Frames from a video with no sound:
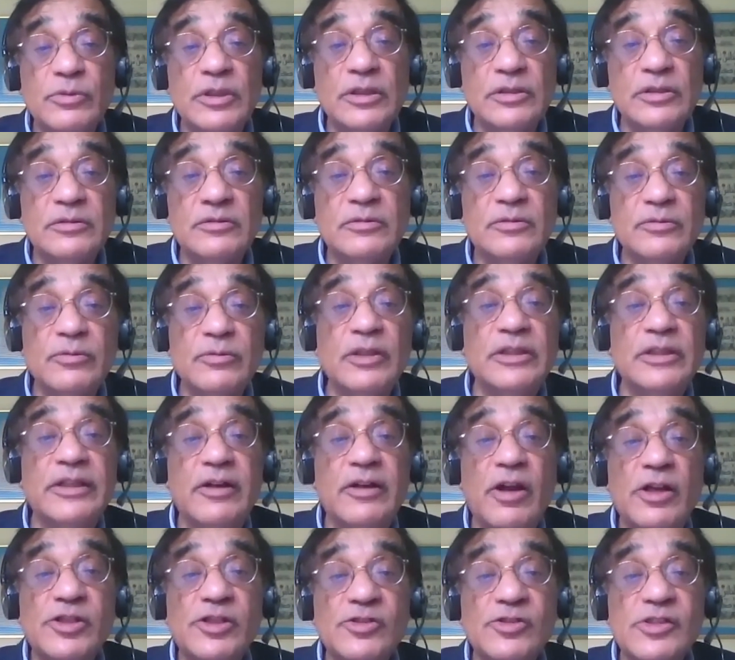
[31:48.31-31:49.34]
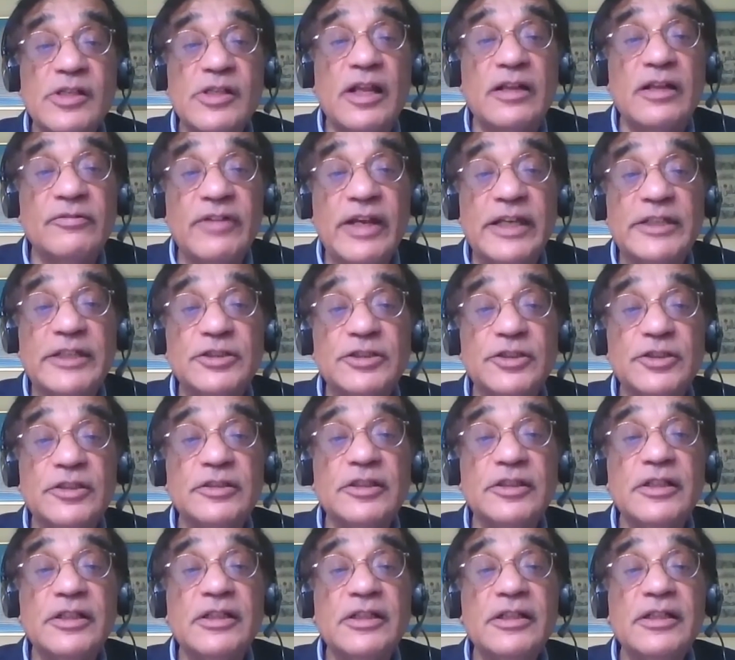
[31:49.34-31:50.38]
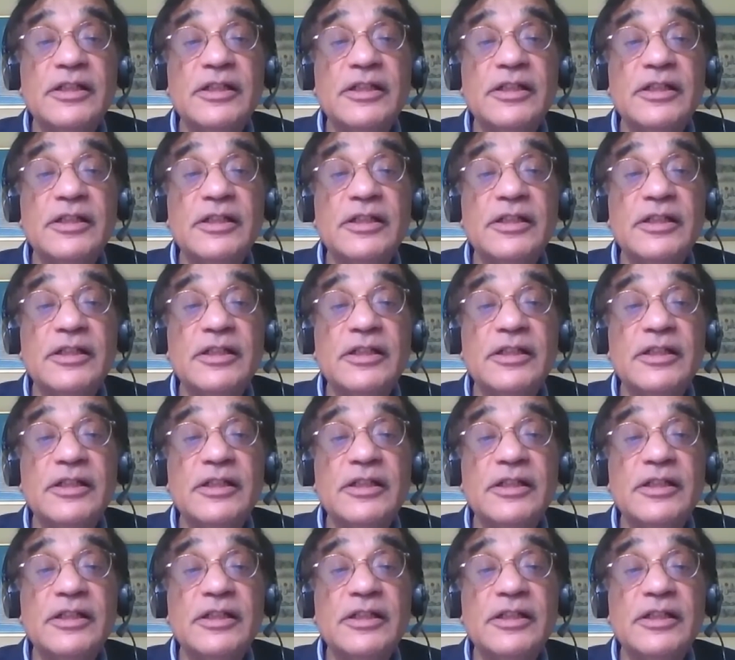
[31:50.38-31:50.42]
will grant you salvation,